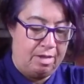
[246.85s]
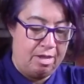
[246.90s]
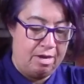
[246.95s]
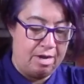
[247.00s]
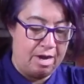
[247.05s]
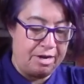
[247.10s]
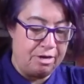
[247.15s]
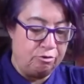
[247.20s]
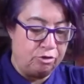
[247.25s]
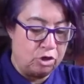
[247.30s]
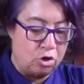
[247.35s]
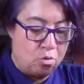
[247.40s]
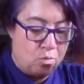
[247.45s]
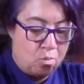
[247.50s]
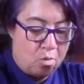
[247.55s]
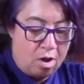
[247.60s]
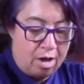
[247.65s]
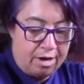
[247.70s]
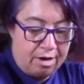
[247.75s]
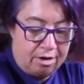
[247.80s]
Now you don't
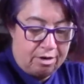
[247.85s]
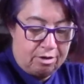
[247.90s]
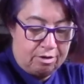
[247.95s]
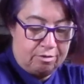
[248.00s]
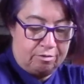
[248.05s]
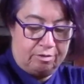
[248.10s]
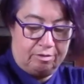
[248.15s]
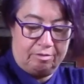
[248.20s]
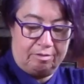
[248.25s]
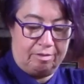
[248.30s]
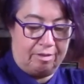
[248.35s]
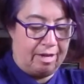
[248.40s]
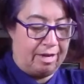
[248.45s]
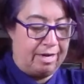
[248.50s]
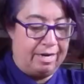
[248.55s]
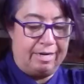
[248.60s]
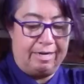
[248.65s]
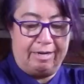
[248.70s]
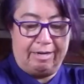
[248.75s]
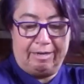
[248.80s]
want to
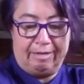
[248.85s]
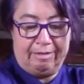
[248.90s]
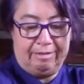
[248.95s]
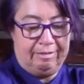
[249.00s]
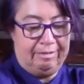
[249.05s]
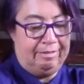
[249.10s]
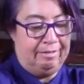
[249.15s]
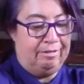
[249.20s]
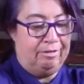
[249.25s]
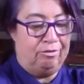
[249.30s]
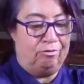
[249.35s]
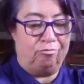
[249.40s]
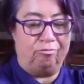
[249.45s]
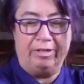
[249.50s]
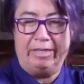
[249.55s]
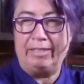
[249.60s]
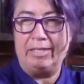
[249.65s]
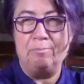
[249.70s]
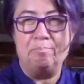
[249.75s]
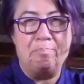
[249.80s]
like
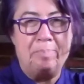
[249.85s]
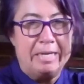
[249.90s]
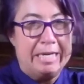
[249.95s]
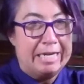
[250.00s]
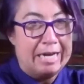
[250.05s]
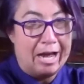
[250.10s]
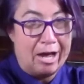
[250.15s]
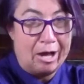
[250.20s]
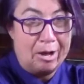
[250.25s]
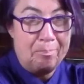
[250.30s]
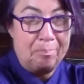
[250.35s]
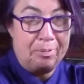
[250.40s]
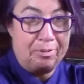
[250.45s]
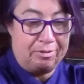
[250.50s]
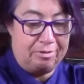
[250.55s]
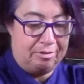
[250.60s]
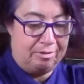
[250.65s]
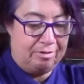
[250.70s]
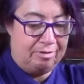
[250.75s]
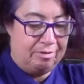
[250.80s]
really beat up
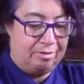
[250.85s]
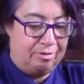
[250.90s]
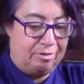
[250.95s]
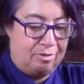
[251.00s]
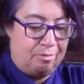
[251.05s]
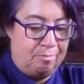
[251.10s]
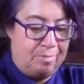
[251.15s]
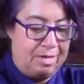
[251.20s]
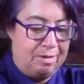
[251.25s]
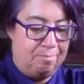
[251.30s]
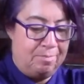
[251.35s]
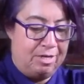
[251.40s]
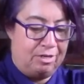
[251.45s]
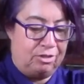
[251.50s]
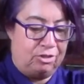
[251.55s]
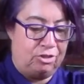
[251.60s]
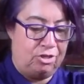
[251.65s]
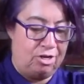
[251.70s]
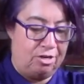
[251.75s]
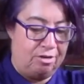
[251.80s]
the meat
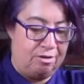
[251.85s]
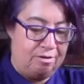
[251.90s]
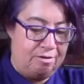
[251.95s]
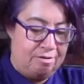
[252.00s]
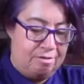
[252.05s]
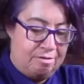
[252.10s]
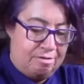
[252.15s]
mixture.